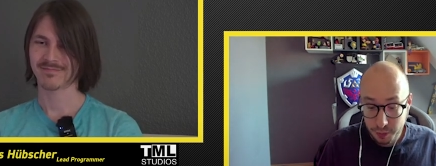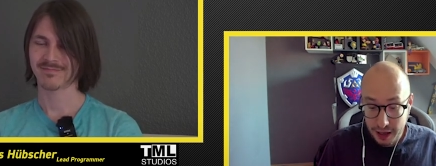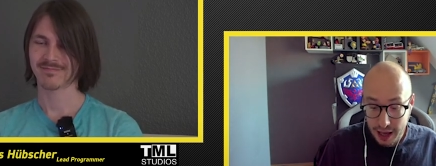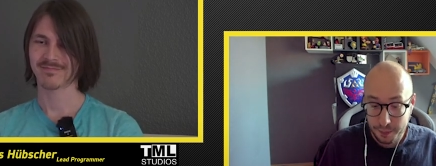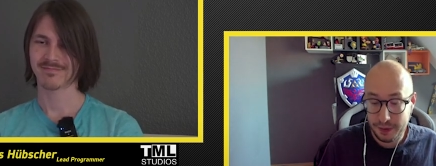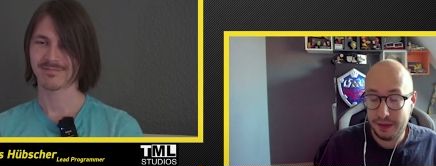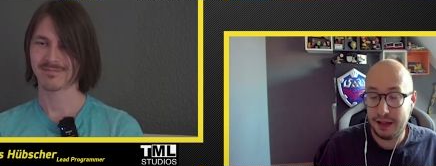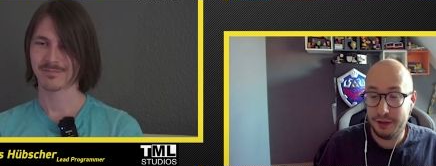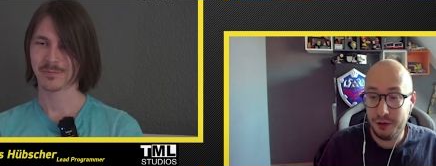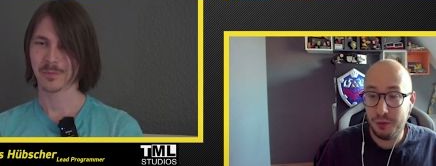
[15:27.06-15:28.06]
Speaker 1: happy
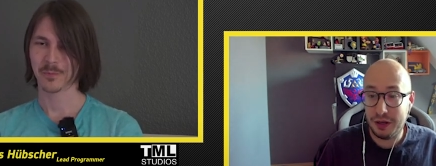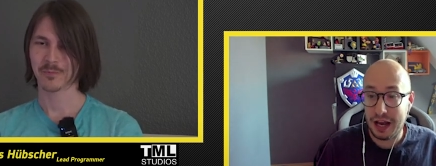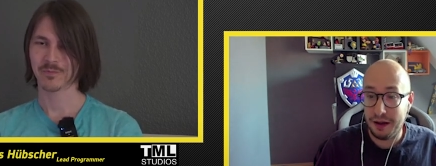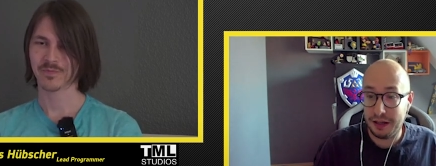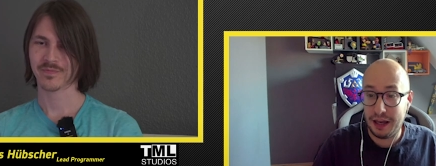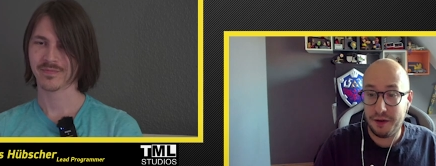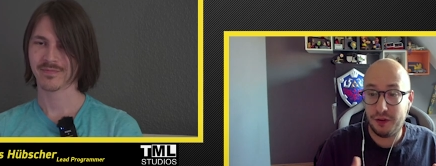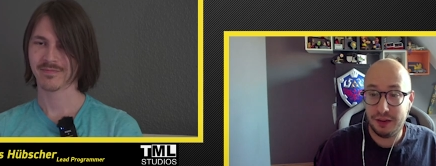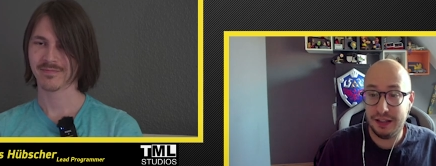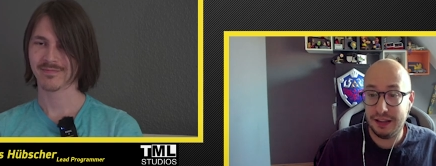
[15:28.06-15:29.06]
that you gave
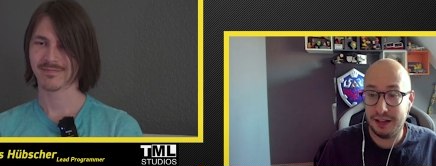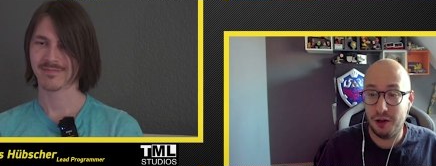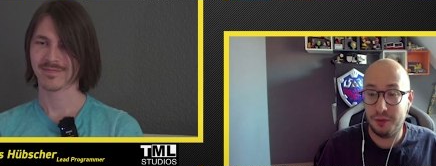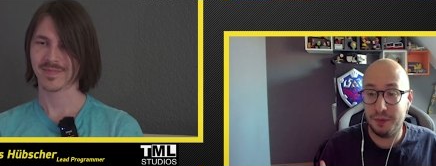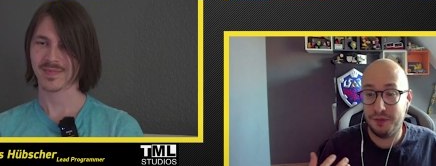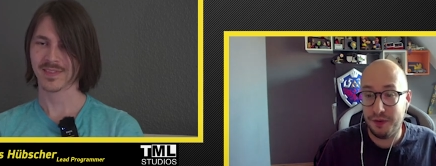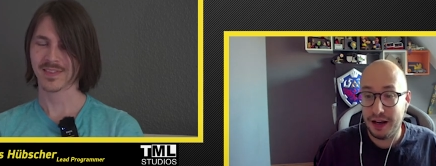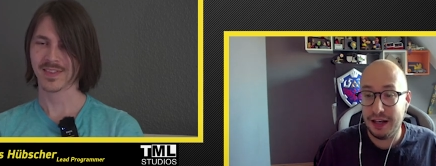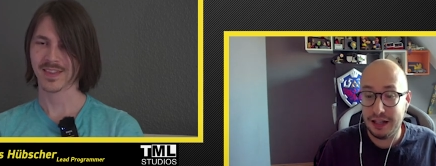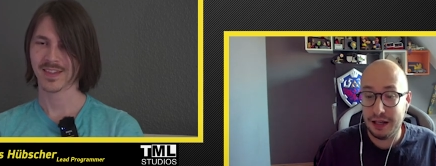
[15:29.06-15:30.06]
us this announcement
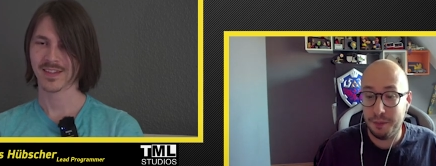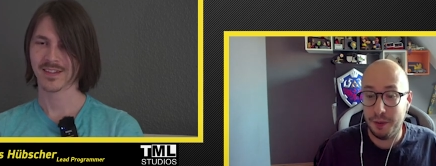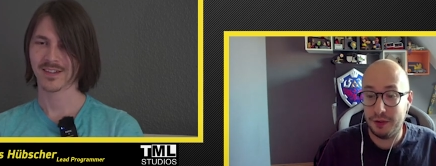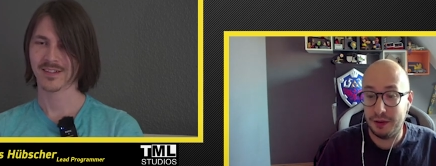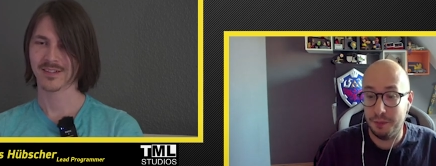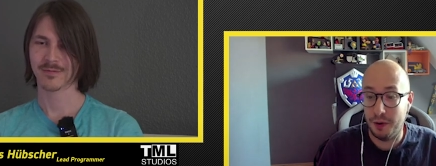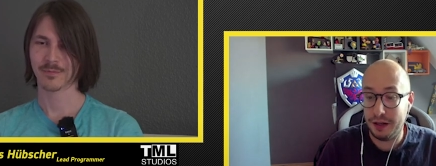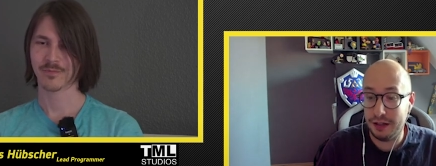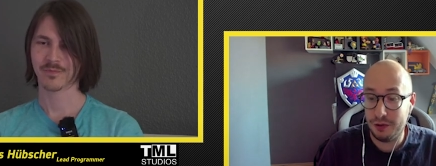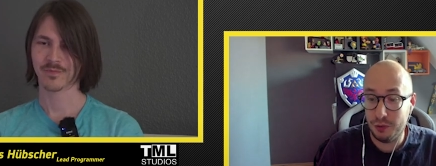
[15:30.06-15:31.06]
finally about the
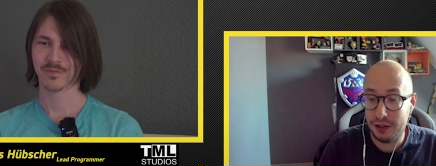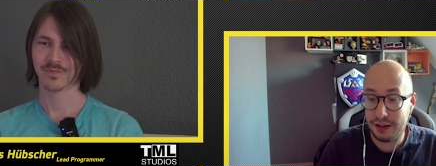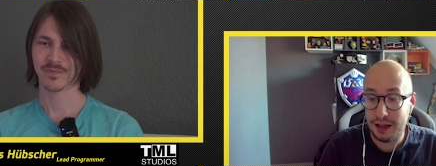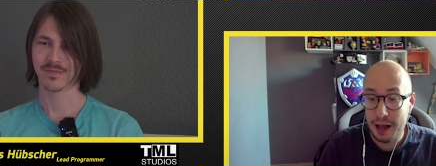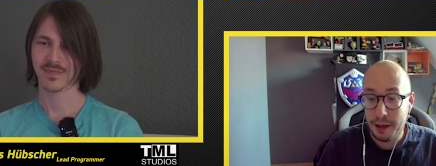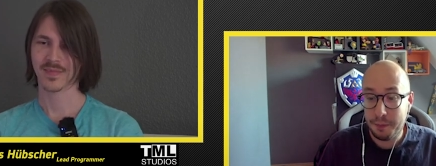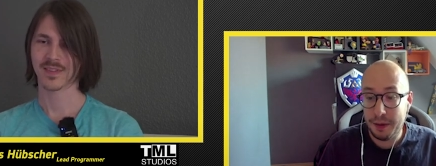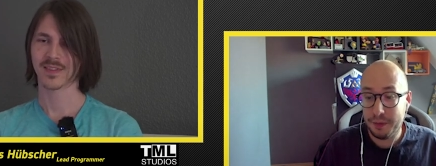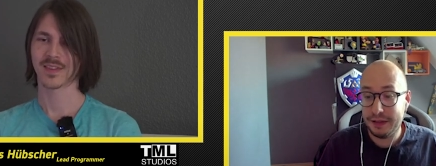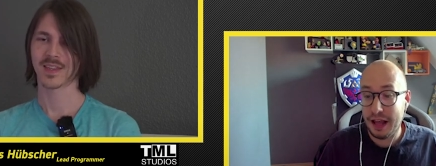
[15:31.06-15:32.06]
modding tools.
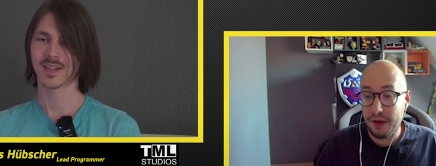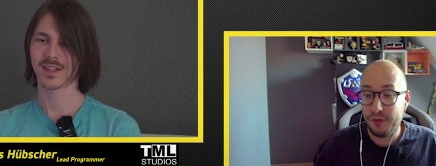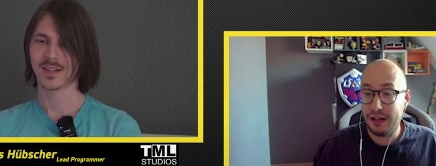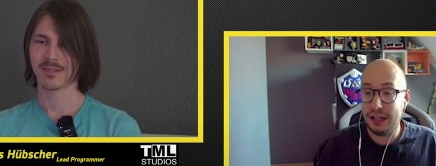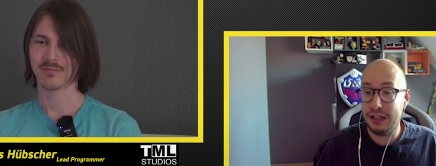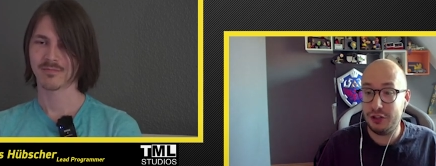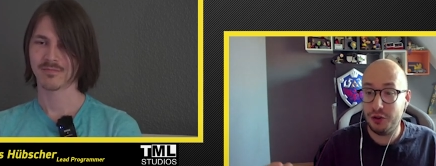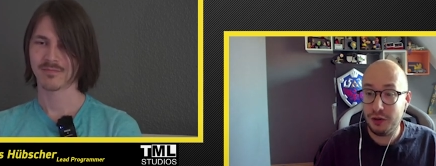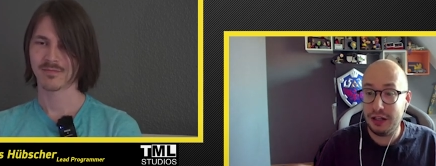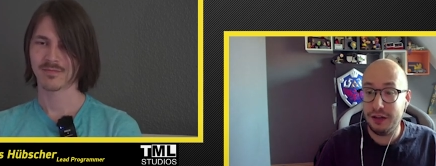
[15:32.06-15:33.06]
People definitely
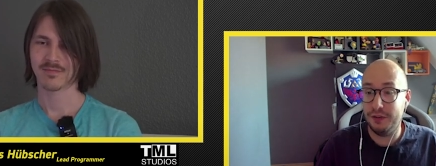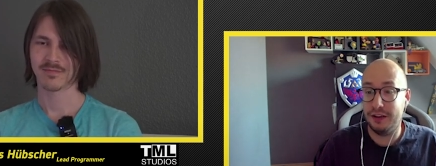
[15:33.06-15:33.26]
should leave in